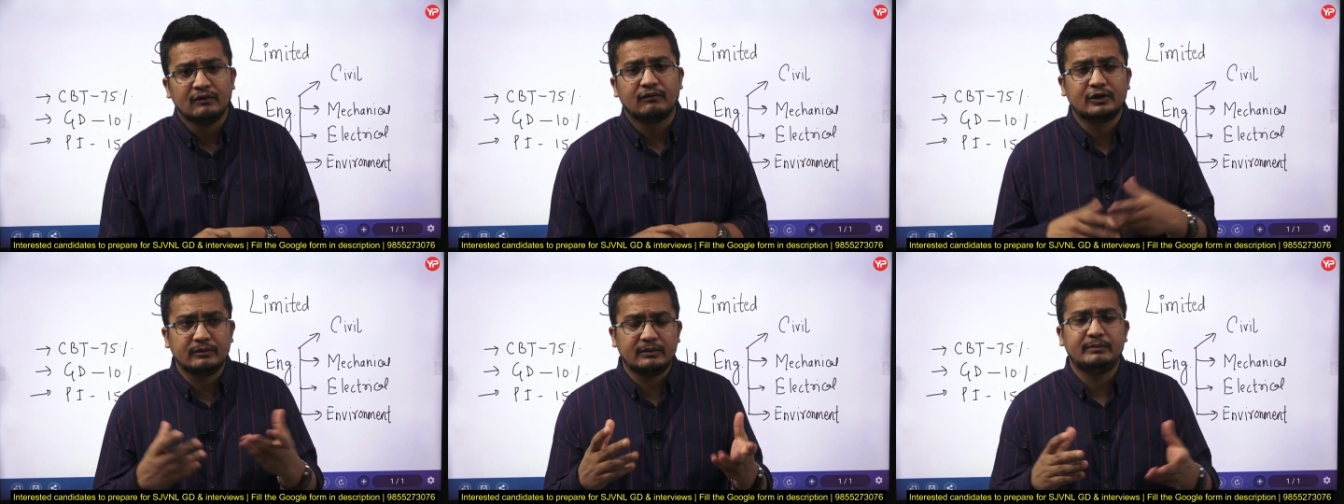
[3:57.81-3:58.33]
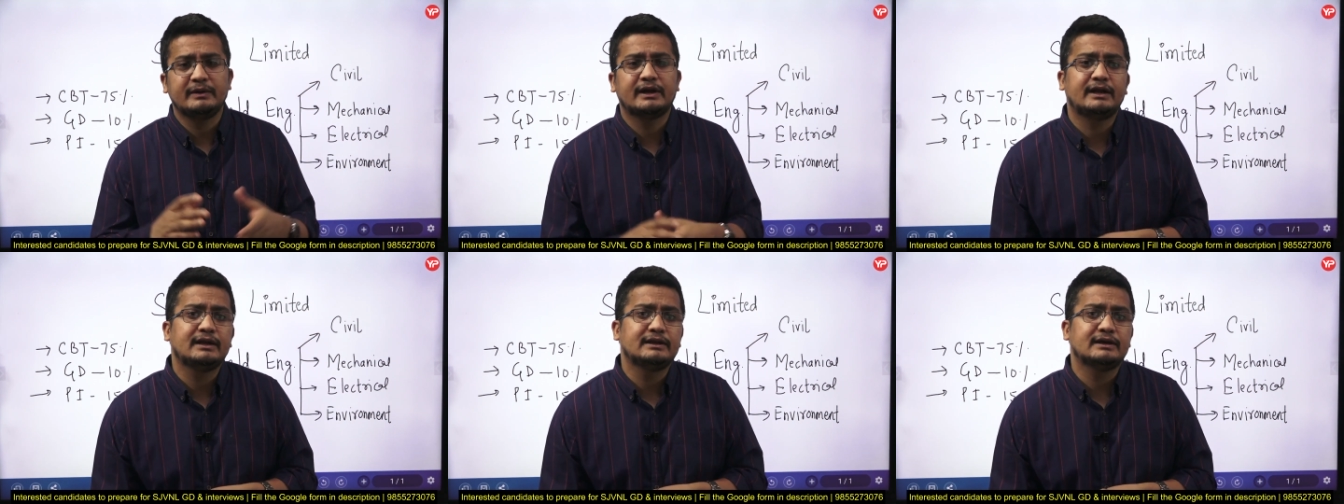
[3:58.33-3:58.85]
what you will be
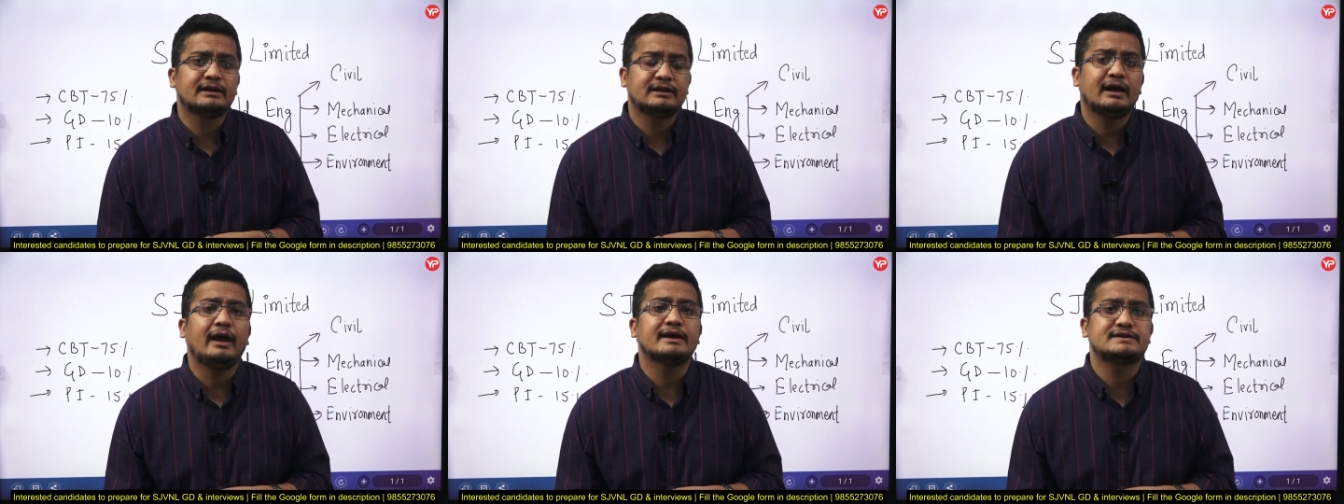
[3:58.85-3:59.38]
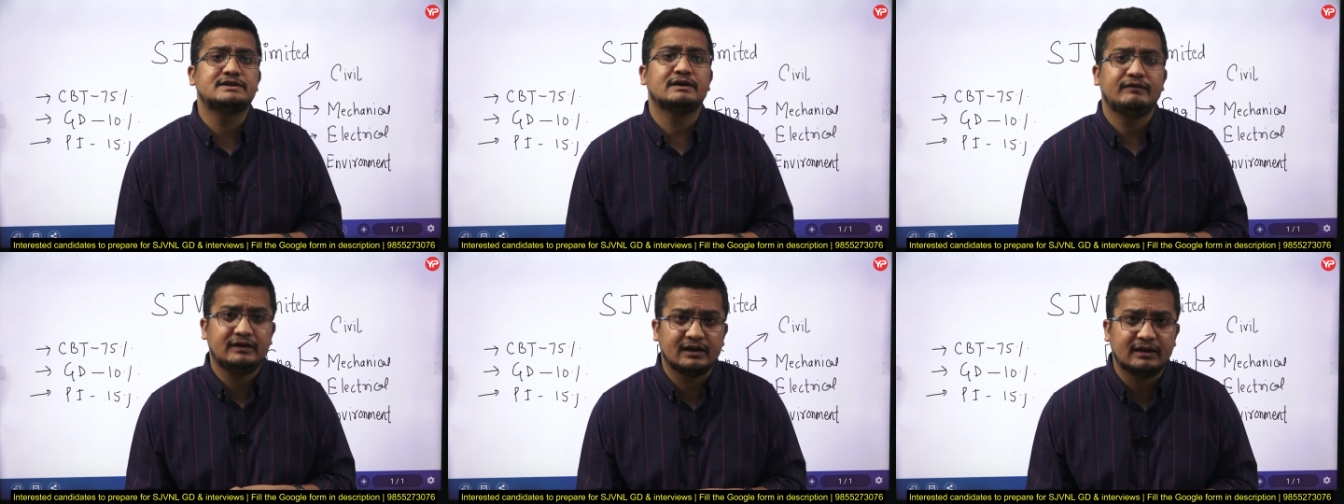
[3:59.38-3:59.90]
getting there in the S J
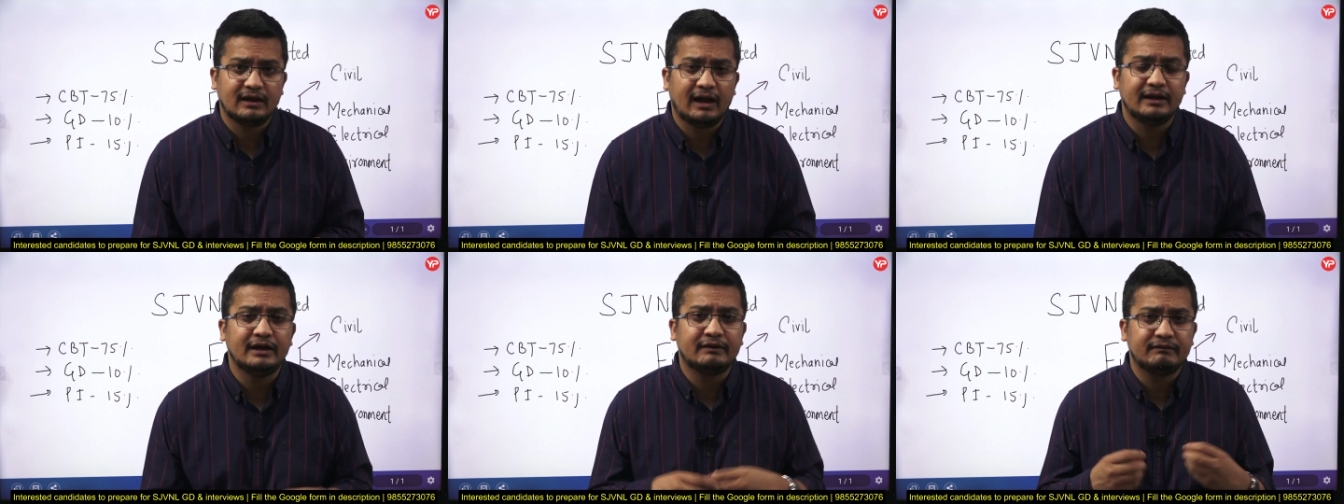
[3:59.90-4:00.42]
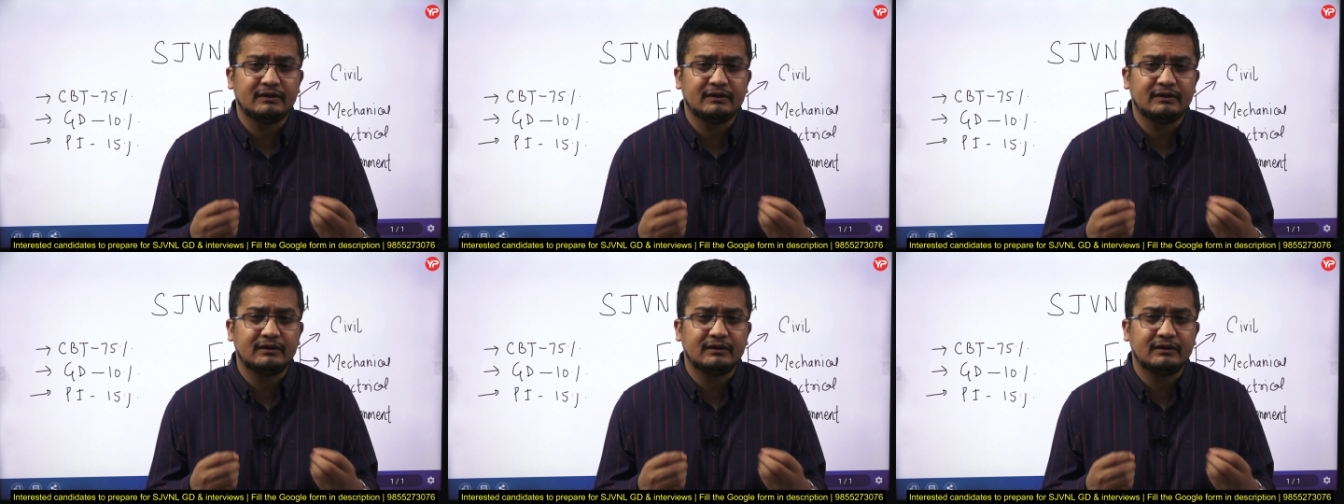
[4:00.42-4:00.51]
V N, and it